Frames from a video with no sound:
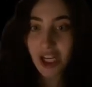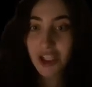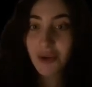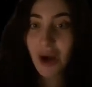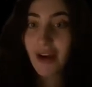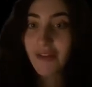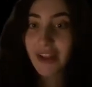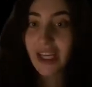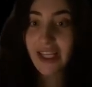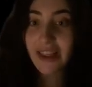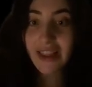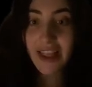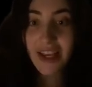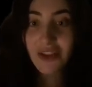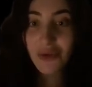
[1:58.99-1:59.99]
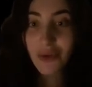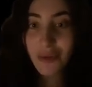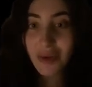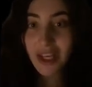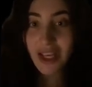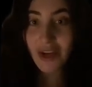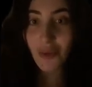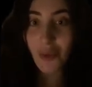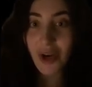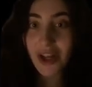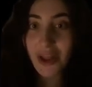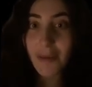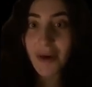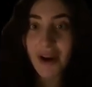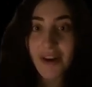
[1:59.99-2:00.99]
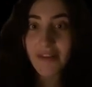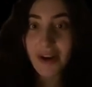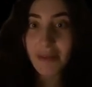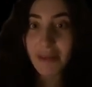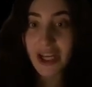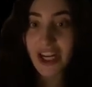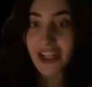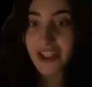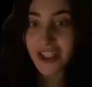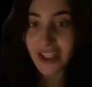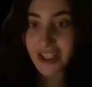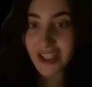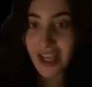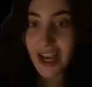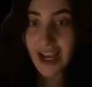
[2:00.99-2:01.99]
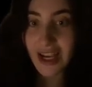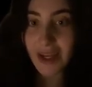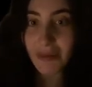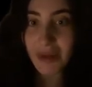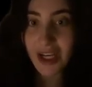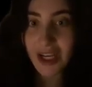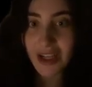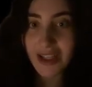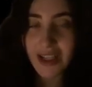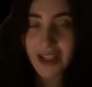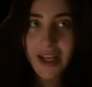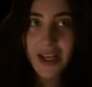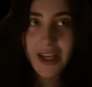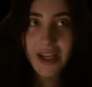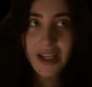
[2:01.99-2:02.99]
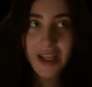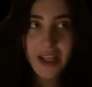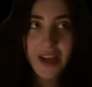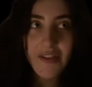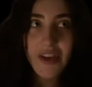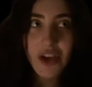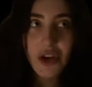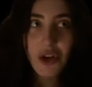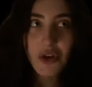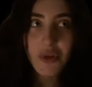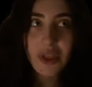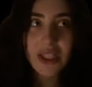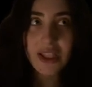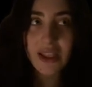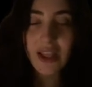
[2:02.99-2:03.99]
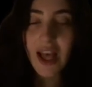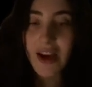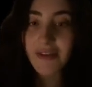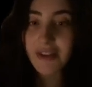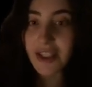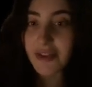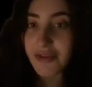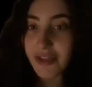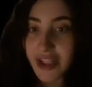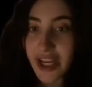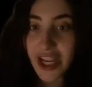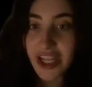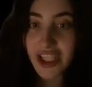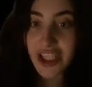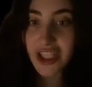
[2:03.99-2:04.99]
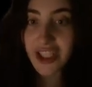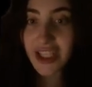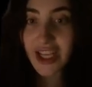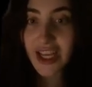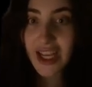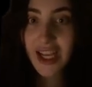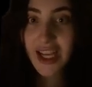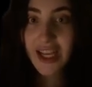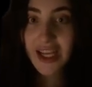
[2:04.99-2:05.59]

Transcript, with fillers: So I feel like this would be one of the perfect players to sign because given who is left in free agency,